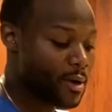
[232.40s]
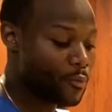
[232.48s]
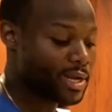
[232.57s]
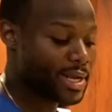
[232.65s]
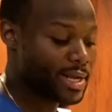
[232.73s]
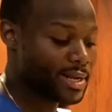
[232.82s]
I
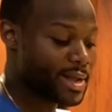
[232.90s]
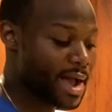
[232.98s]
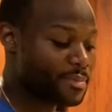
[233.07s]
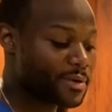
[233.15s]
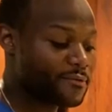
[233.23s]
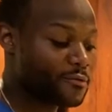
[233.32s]
went ahead and
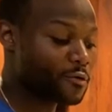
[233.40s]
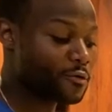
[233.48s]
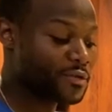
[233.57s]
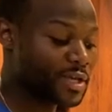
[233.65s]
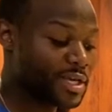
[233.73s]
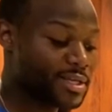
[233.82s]
opted for
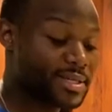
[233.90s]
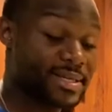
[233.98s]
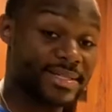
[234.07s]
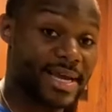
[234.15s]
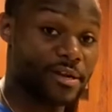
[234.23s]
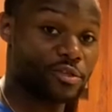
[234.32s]
these
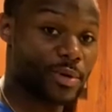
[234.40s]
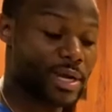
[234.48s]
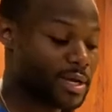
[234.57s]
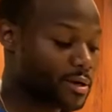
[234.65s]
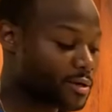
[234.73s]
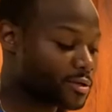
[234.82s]
containers right
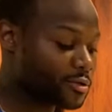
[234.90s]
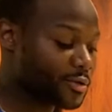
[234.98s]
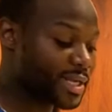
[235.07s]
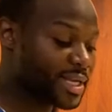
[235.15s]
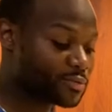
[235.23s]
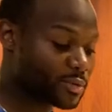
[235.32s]
here. So
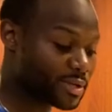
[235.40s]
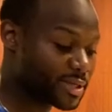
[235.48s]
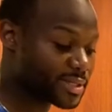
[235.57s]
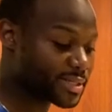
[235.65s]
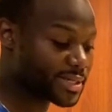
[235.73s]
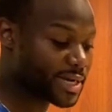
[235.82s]
in each one of
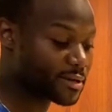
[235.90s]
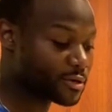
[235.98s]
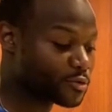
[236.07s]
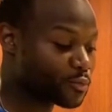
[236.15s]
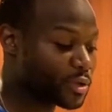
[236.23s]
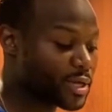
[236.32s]
these
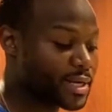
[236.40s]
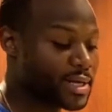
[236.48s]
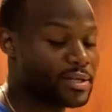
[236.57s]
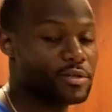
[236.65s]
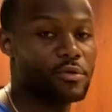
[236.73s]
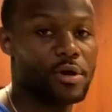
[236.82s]
containers, we're looking
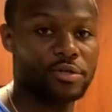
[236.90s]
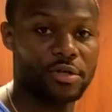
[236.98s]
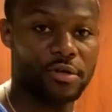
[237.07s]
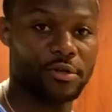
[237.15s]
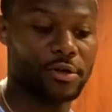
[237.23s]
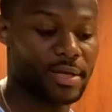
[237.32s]
at
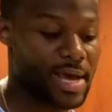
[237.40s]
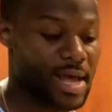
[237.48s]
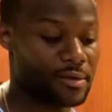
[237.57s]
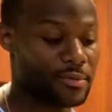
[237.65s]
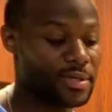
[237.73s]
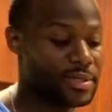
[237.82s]
230
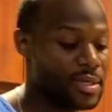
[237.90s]
calories,